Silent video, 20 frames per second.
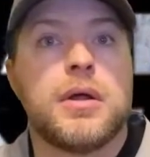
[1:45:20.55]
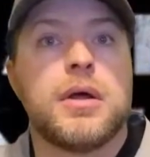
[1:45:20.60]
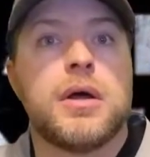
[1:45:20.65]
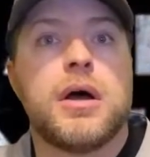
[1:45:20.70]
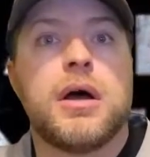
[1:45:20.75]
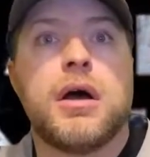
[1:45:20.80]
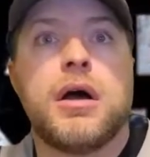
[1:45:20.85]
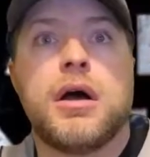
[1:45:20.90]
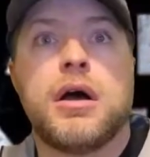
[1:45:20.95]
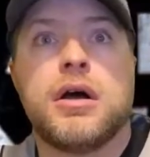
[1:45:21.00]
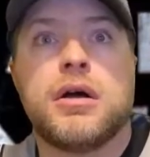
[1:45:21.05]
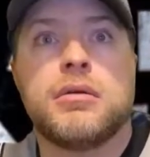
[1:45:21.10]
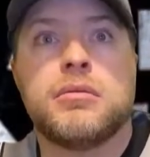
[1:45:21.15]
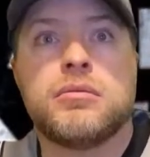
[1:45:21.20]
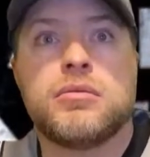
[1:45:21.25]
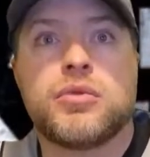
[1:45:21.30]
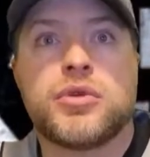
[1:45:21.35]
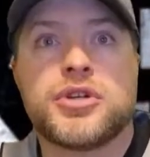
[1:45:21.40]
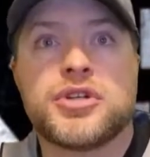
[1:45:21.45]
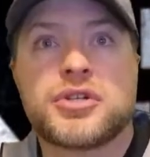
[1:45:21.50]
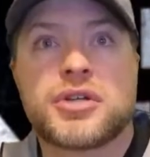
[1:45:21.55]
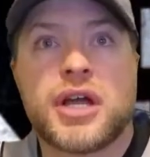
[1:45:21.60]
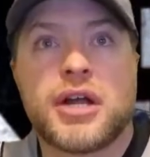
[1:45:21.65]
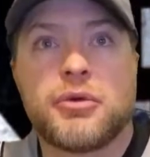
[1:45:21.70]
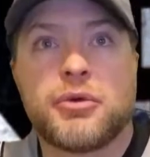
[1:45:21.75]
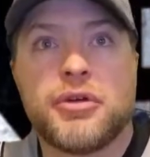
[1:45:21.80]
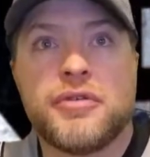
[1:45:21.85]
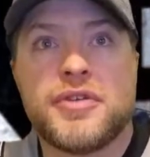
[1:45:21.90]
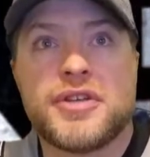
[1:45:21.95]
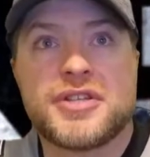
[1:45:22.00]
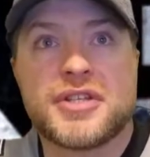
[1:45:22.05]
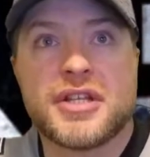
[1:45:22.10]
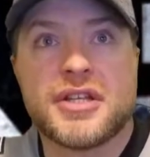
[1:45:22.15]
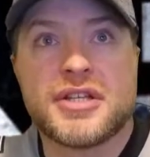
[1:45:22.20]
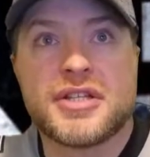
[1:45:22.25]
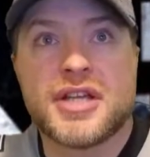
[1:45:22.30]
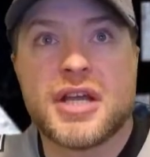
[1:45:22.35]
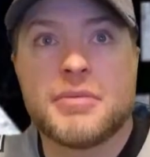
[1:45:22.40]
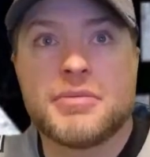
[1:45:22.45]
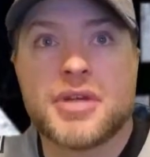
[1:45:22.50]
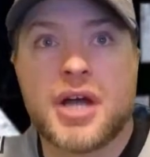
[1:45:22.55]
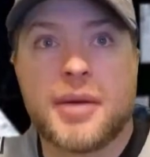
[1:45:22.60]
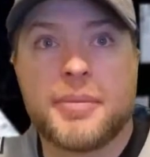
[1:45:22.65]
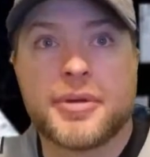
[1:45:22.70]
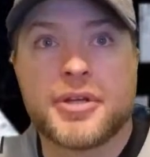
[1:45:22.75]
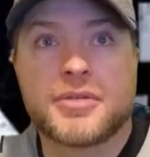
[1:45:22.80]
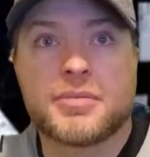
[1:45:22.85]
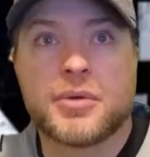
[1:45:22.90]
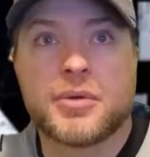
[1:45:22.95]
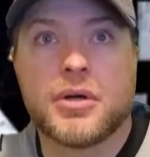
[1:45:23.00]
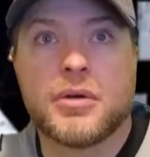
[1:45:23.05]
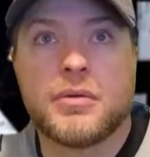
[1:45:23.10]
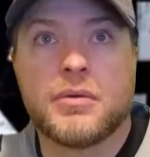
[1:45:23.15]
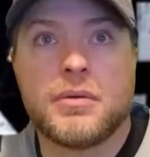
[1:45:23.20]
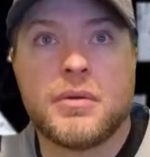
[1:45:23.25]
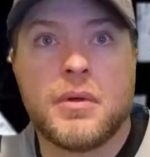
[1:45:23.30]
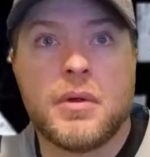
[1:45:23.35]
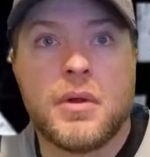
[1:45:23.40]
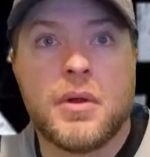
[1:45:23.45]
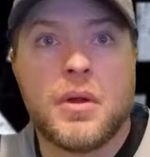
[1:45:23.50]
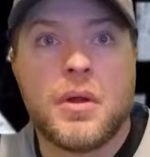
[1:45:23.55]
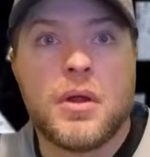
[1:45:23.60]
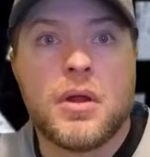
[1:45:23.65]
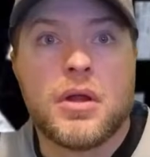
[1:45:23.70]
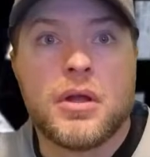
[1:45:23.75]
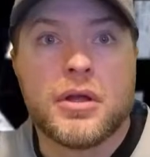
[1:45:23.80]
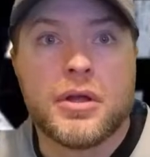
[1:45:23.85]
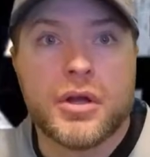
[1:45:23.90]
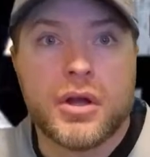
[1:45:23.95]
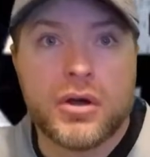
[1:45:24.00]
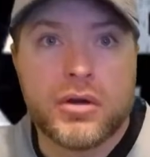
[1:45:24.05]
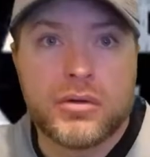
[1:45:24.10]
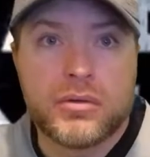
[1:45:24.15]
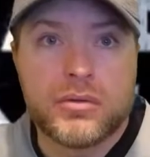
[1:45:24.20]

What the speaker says: We're just kind of revisiting the same topics, bro. You know?